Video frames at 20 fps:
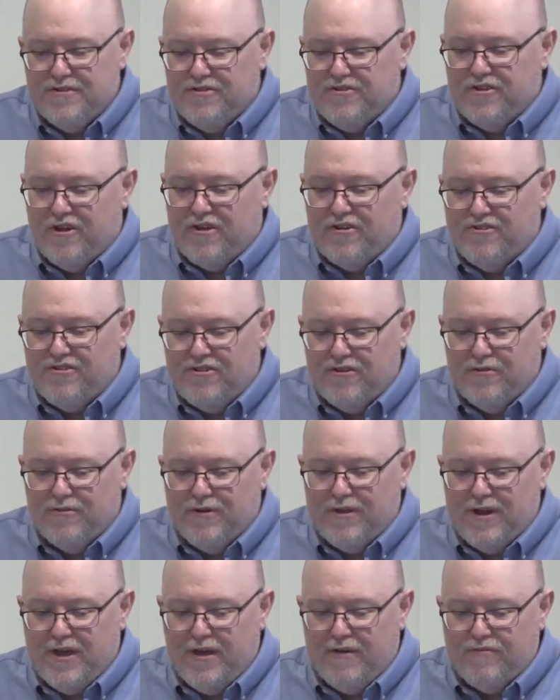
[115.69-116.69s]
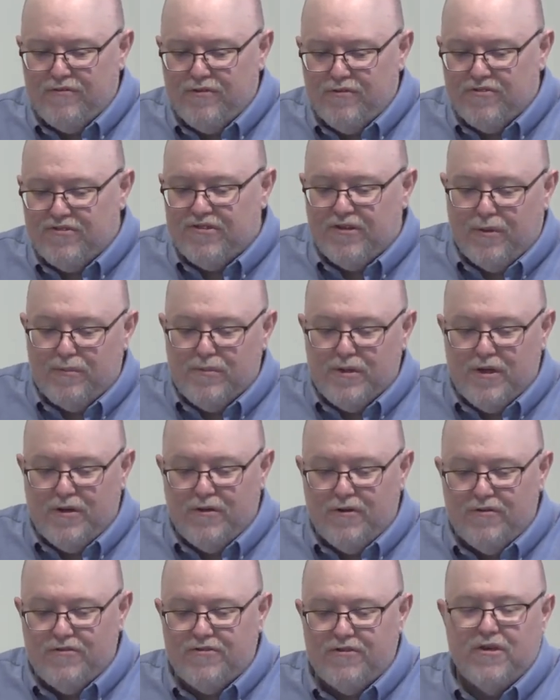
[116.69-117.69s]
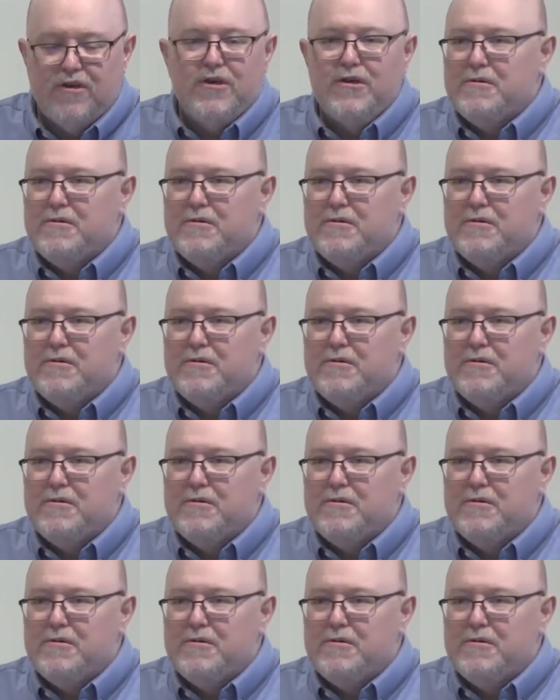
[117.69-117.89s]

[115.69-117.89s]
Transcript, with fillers: judge you, and after some years,